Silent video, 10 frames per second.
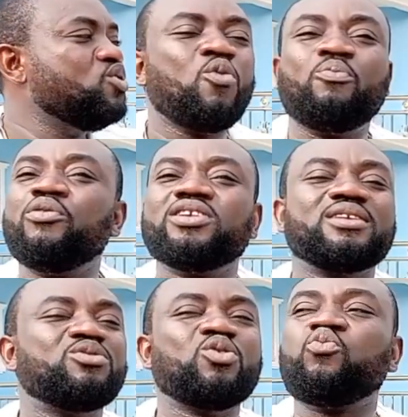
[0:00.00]

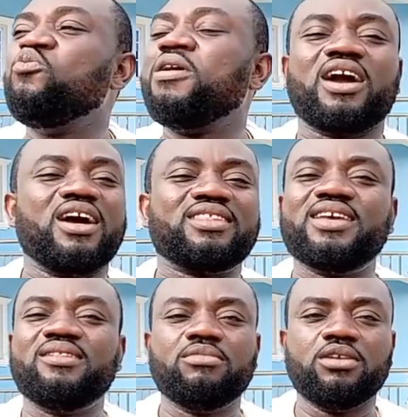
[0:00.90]
Nobody, no woman can
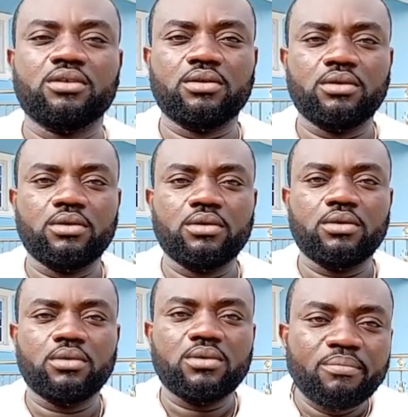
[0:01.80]
tempt me.
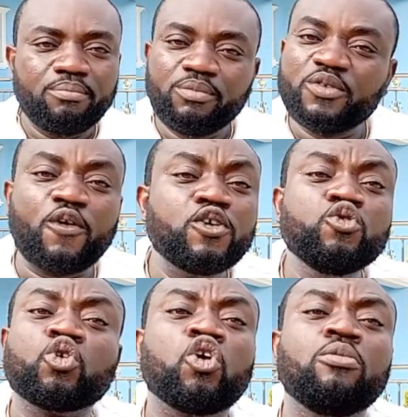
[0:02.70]
Before
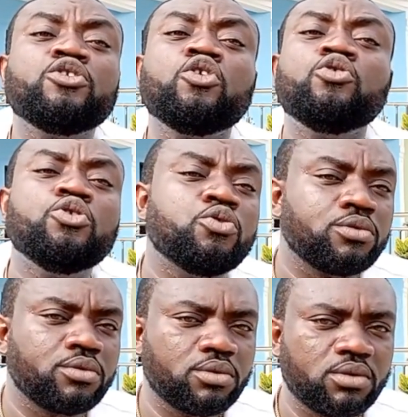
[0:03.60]
you come, you don't know.